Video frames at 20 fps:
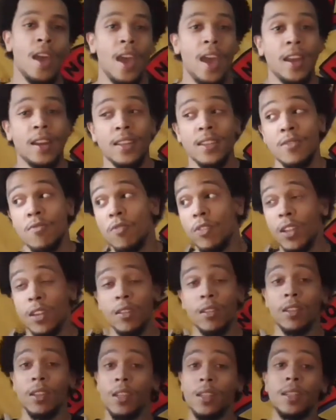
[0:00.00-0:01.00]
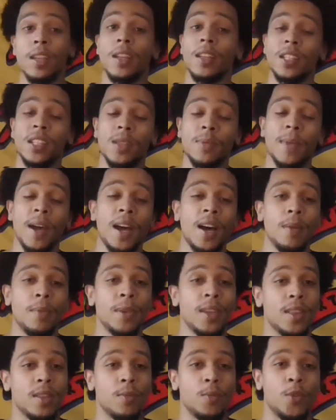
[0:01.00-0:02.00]
And he literally tells his mom
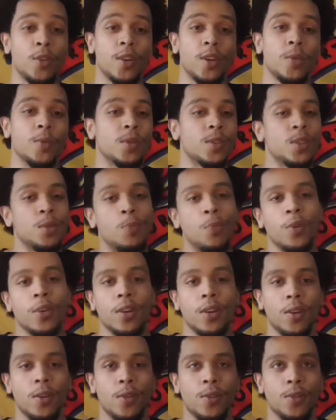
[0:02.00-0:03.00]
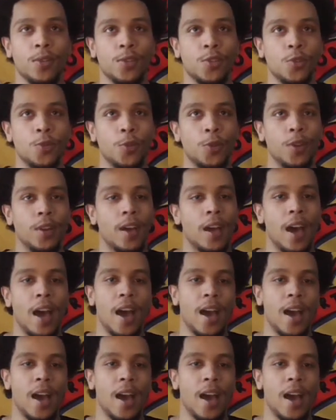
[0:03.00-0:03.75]
in the morning, what's the point of going to school?